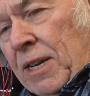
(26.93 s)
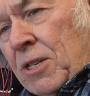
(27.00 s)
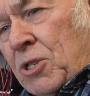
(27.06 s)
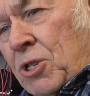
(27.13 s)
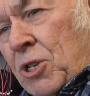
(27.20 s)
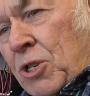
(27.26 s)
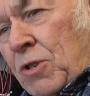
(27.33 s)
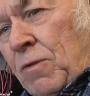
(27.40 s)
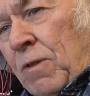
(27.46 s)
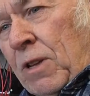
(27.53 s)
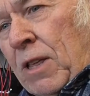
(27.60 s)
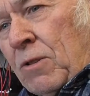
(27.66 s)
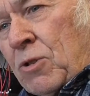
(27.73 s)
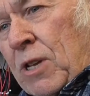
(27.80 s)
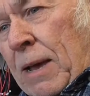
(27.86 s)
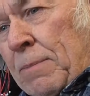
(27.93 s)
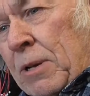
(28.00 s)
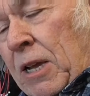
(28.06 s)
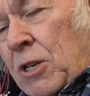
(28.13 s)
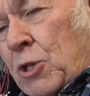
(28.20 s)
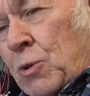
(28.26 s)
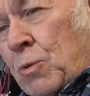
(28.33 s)
It's just for those
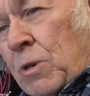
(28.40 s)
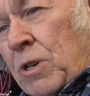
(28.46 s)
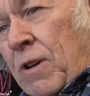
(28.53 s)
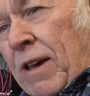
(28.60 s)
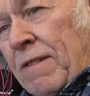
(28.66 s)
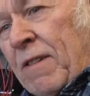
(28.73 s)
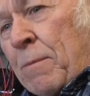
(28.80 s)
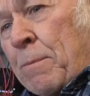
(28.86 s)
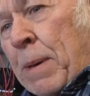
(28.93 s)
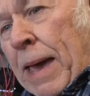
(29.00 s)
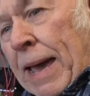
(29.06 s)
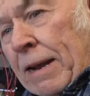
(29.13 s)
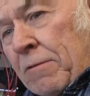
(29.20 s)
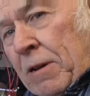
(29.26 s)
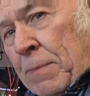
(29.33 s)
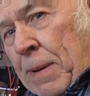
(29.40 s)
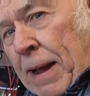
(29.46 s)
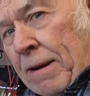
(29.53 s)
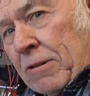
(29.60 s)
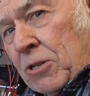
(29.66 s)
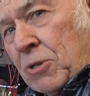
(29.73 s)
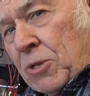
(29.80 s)
applications where you have a battery
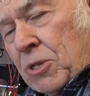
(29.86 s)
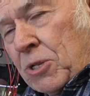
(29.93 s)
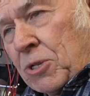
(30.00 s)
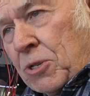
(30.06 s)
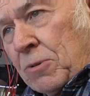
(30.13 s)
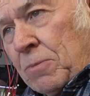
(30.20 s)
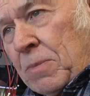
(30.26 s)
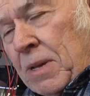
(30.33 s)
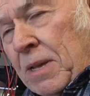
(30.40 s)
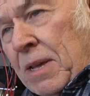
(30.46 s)
powered system